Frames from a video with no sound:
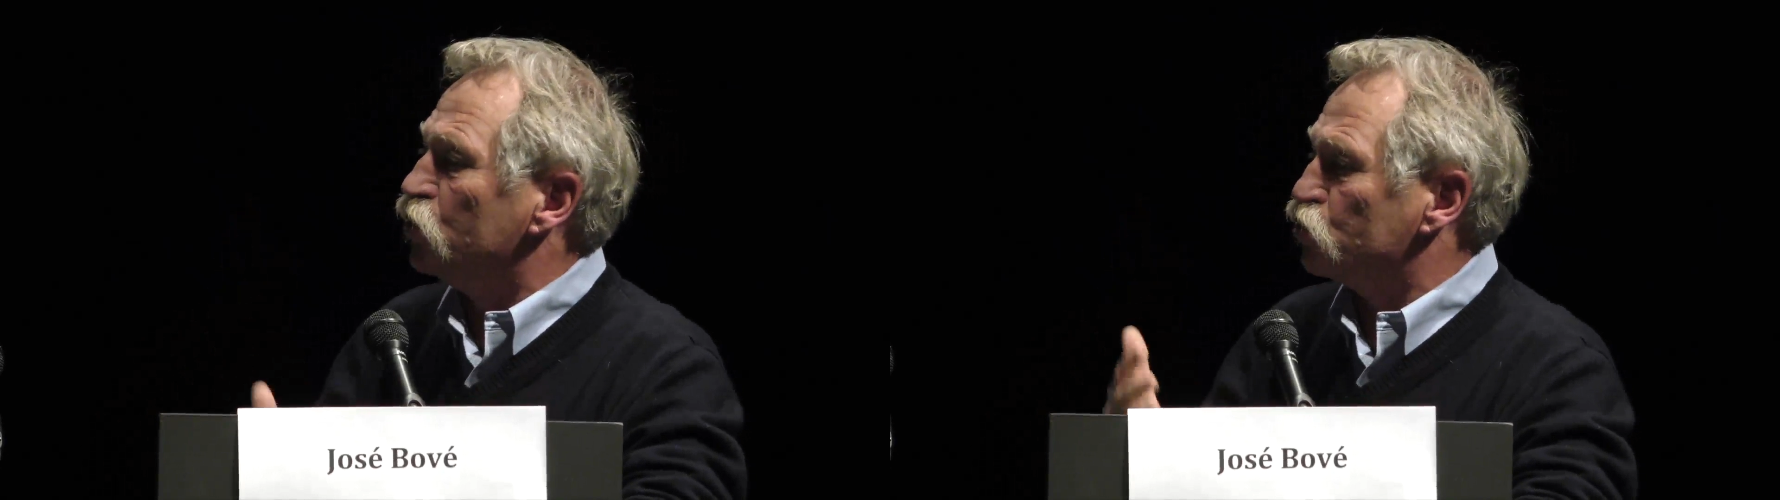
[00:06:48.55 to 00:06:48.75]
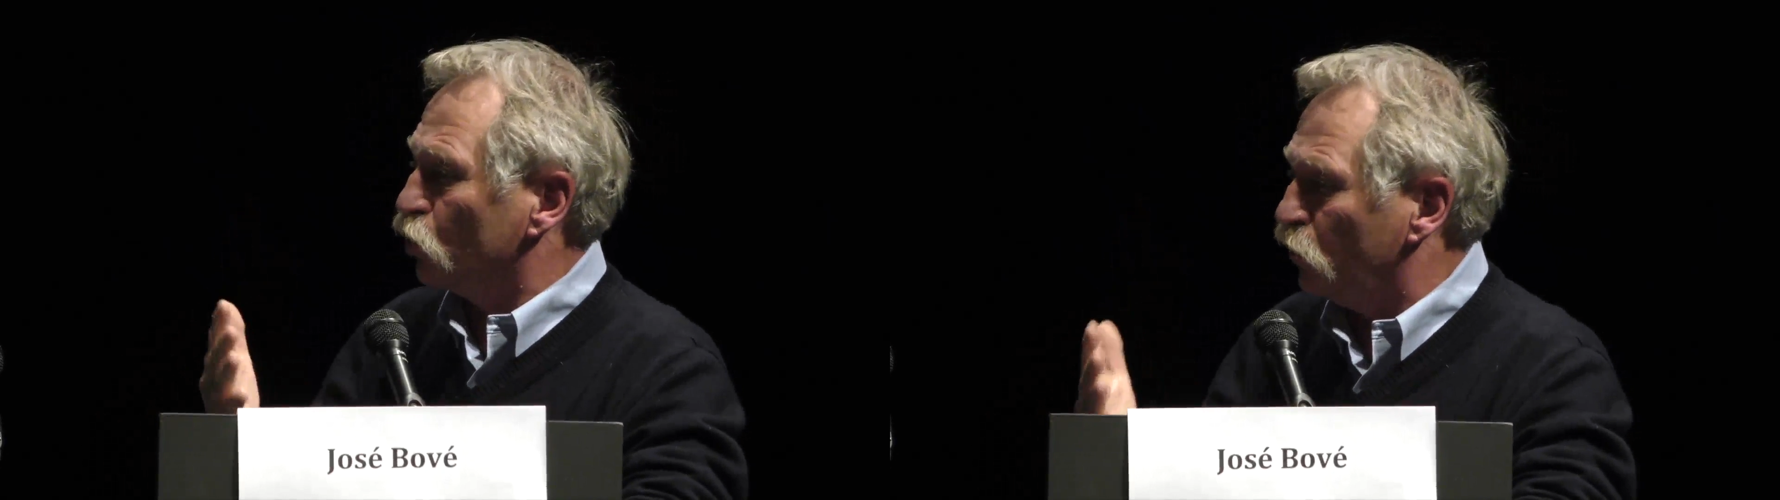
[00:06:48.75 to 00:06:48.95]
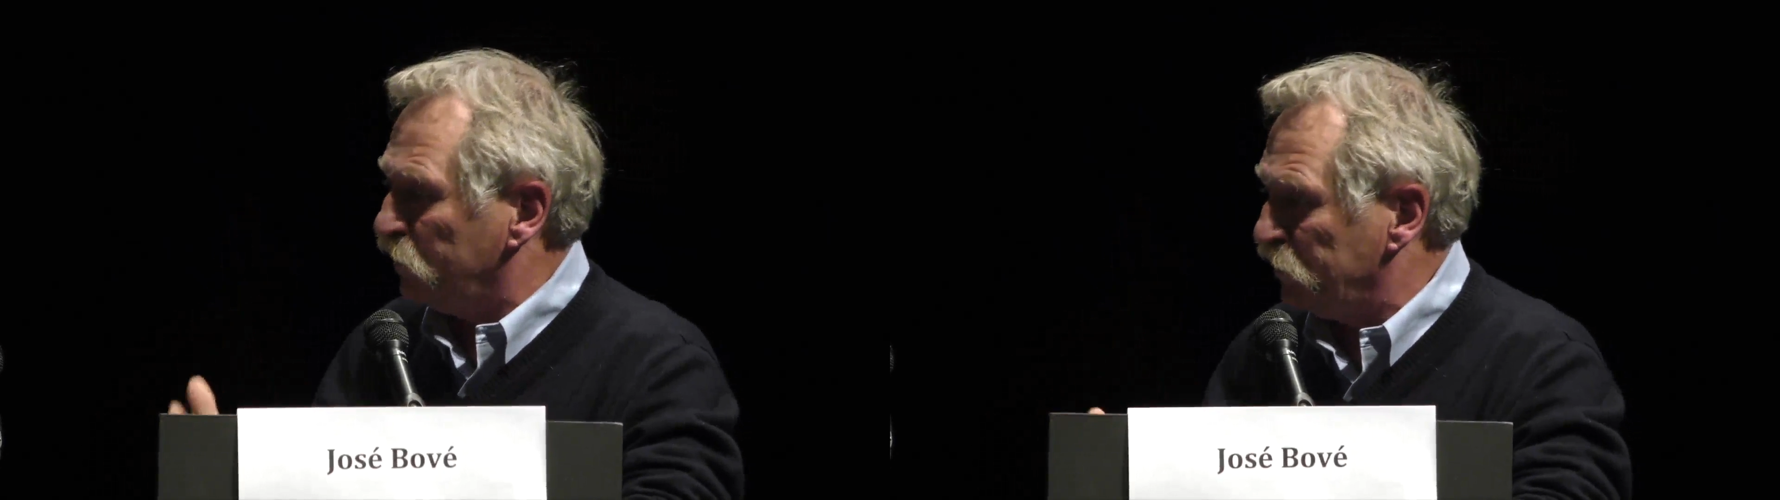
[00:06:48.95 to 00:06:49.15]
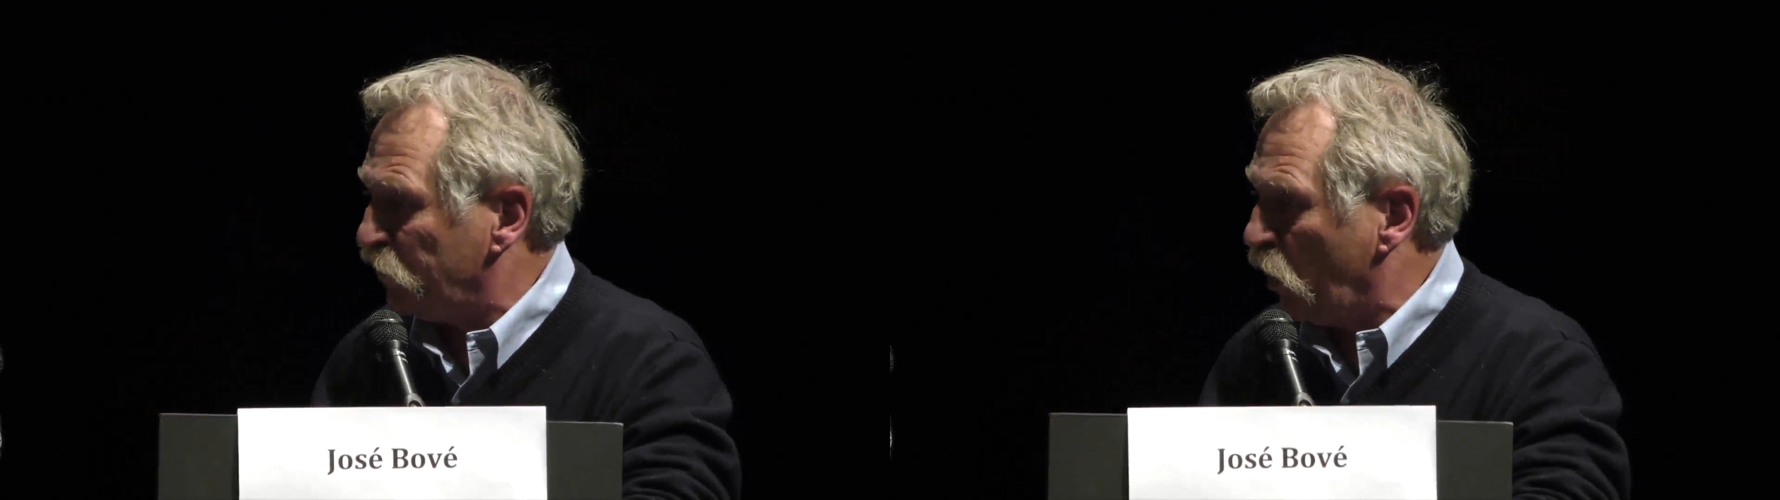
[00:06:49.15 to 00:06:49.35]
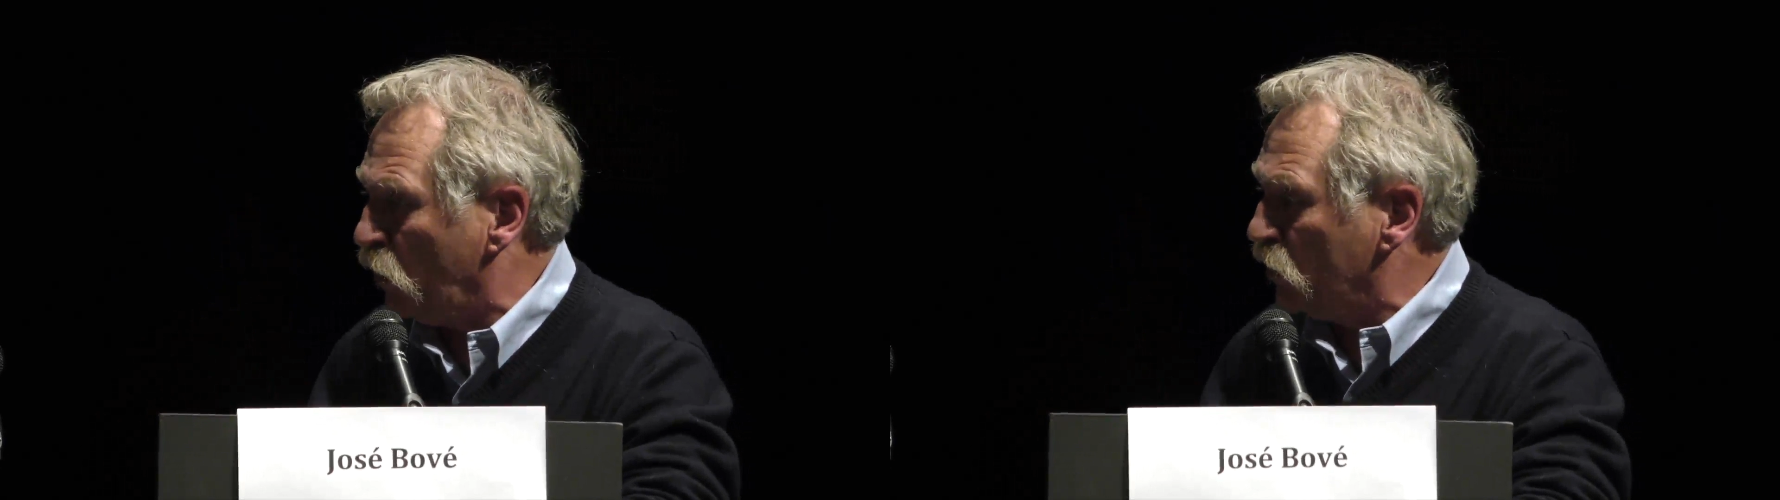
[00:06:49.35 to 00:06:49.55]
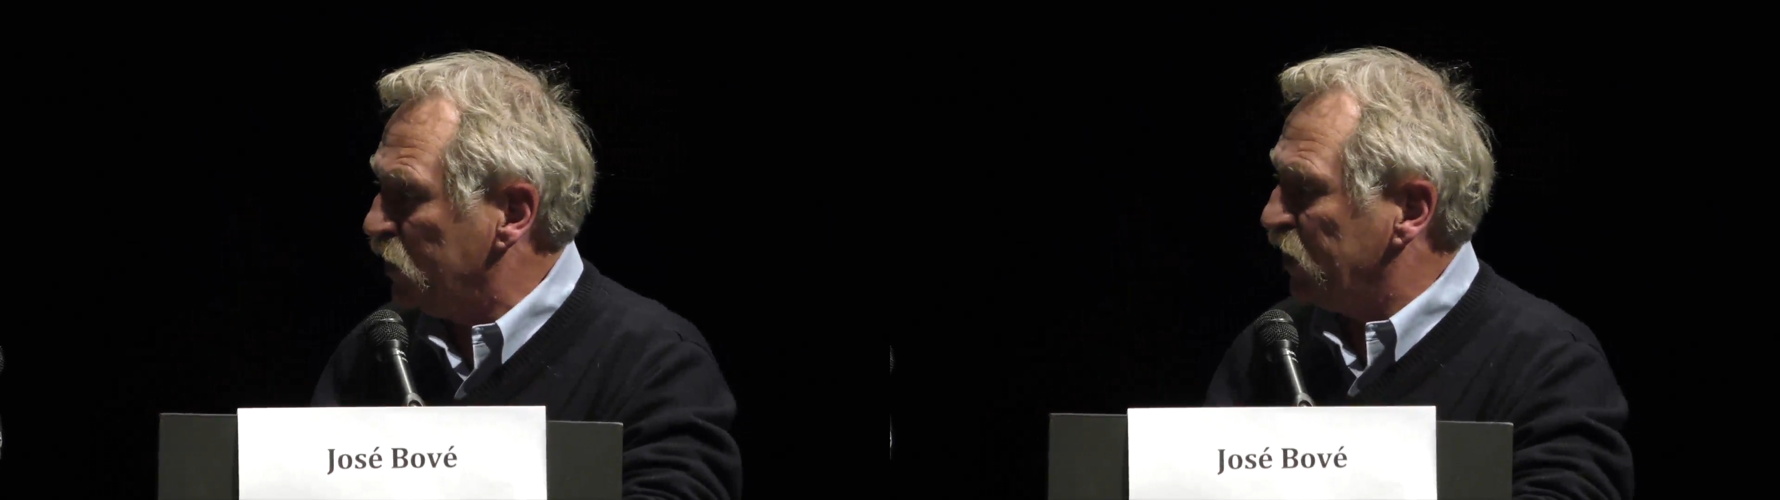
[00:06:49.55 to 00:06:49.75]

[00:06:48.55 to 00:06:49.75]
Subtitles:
been talked about